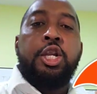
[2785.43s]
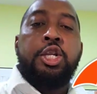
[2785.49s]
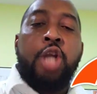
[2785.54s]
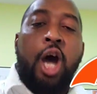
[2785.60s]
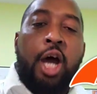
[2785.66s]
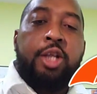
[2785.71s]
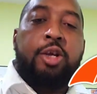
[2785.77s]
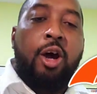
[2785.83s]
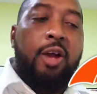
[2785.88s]

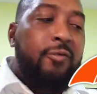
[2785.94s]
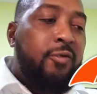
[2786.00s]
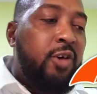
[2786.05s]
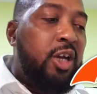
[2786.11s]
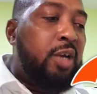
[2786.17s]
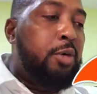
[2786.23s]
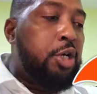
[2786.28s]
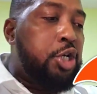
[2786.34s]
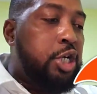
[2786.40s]

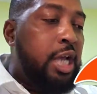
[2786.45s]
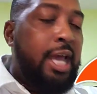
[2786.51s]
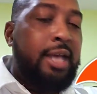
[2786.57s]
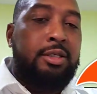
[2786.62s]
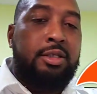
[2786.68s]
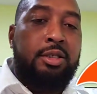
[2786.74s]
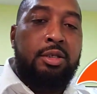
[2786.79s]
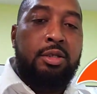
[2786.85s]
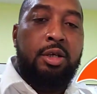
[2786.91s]
Non-convertible
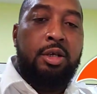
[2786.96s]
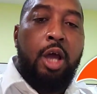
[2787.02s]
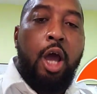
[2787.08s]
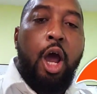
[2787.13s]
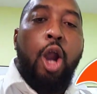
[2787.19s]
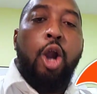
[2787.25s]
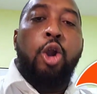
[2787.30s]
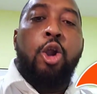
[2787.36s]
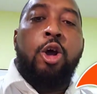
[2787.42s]
shares.
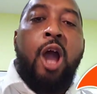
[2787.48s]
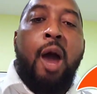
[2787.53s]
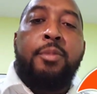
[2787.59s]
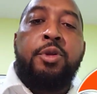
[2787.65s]
Look